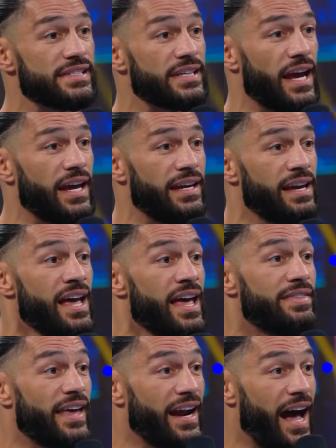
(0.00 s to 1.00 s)
say
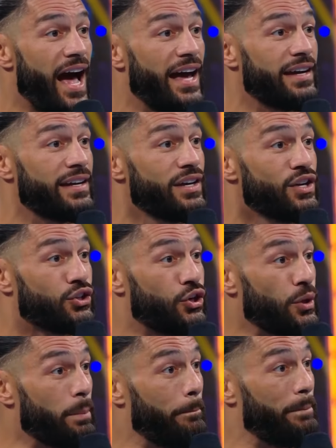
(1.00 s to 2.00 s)
that I
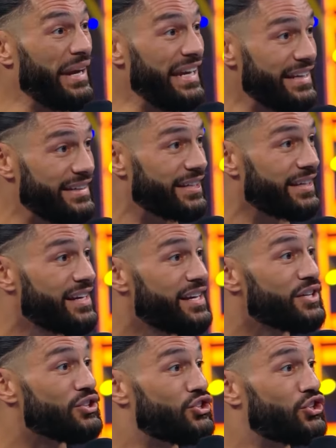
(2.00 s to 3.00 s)
could beat
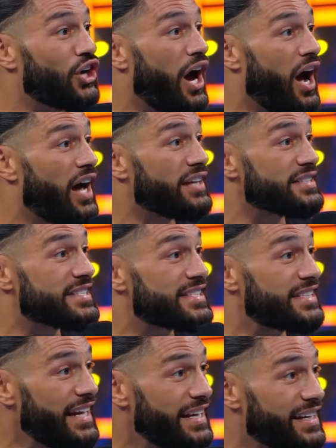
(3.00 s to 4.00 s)
John
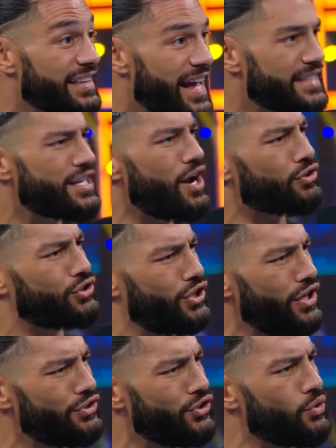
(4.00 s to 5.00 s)
Cena. That's how
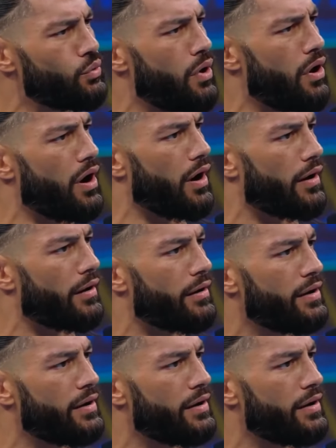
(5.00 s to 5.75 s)
good you are.